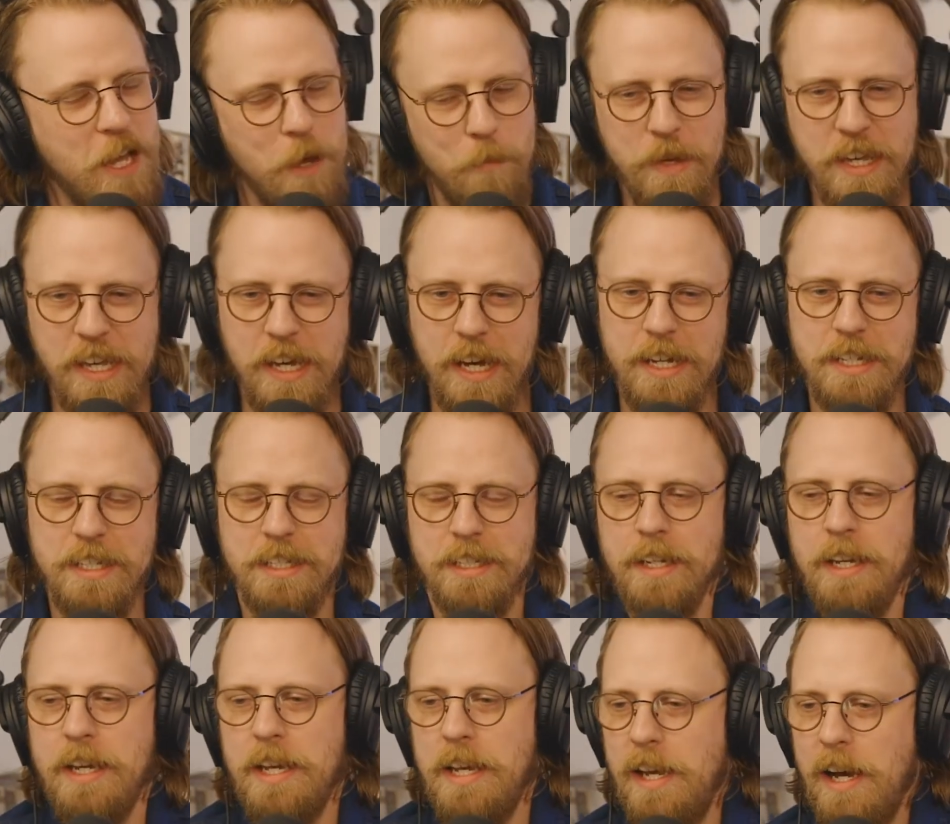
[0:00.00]
Because
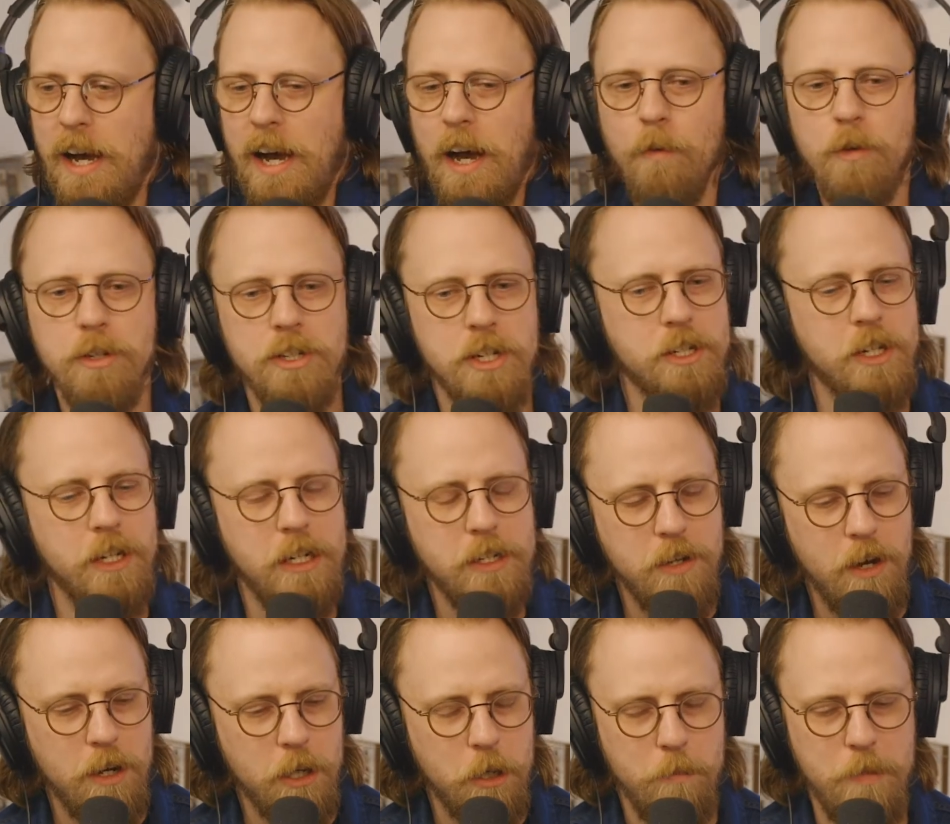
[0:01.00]
I was just going to
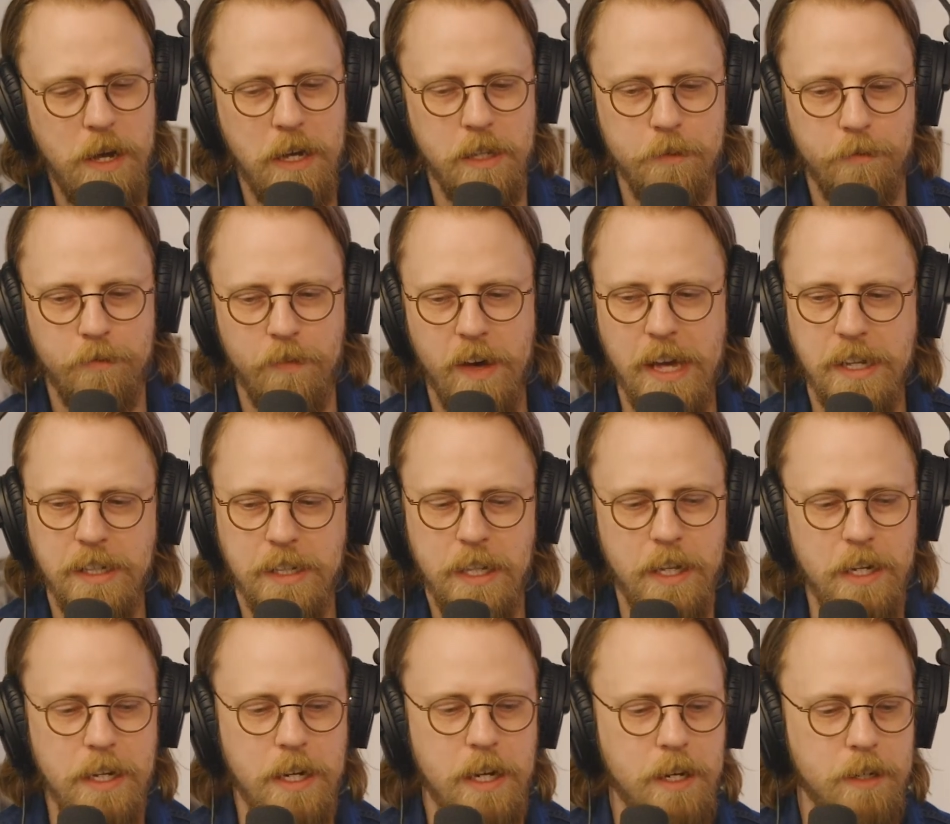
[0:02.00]
talk about the fact
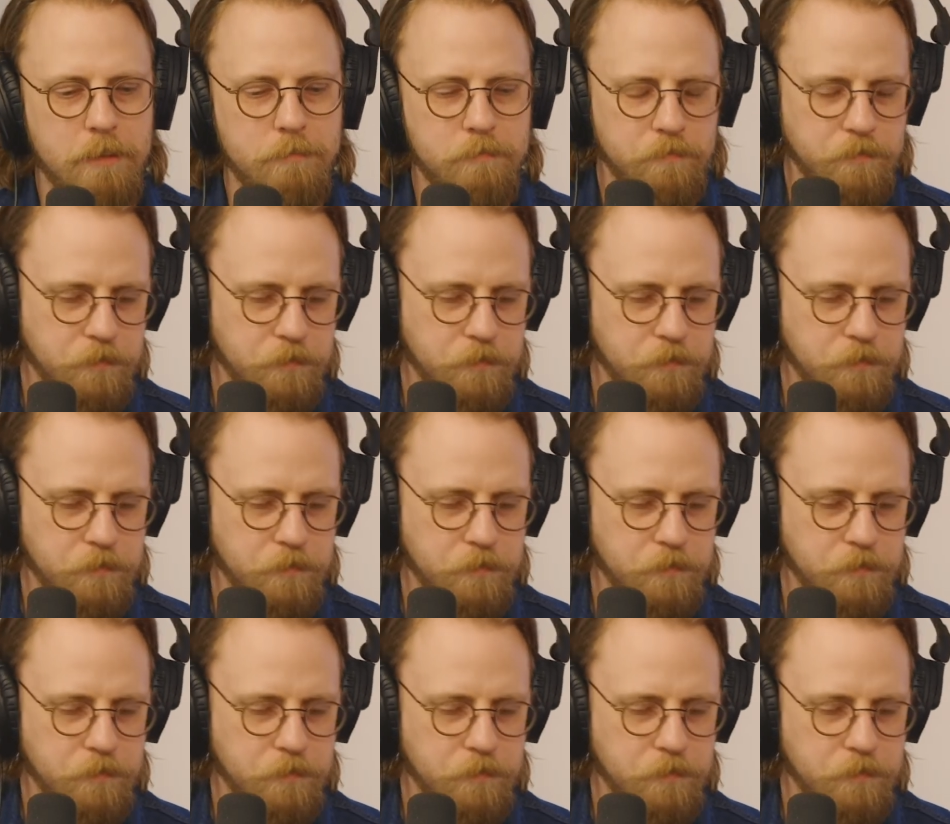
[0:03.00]
that